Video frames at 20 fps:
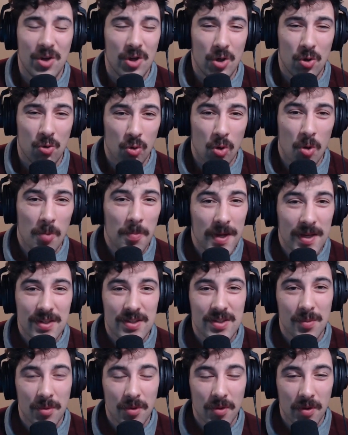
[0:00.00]
grouping
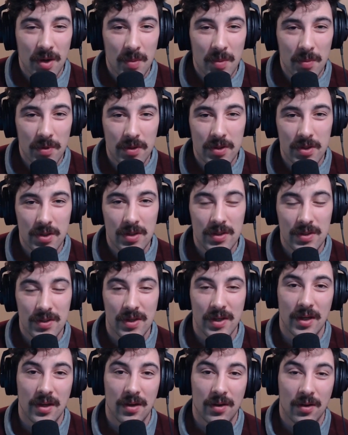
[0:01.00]
similar images,
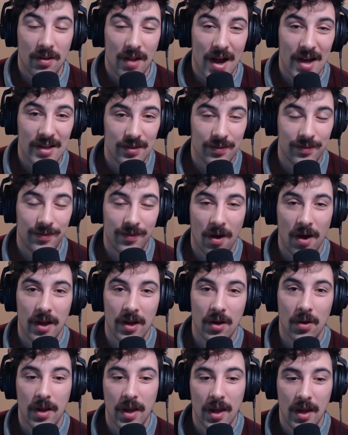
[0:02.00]
like
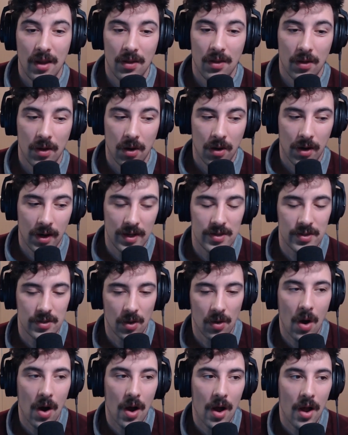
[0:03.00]
classifying, okay, like, all right,
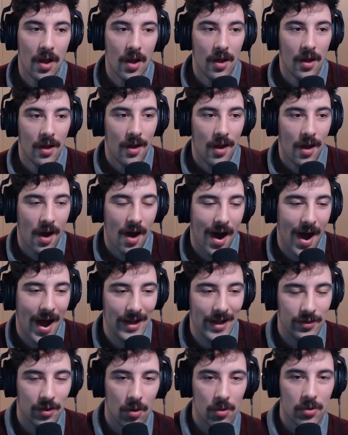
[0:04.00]
so I
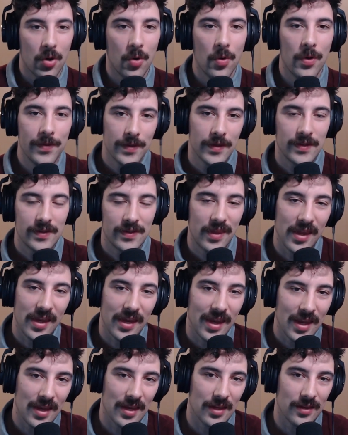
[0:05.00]
don't know what this thing
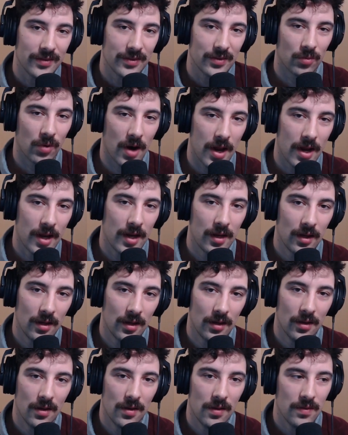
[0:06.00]
is, right?
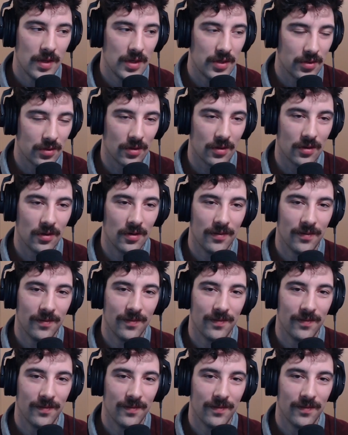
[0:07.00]
These are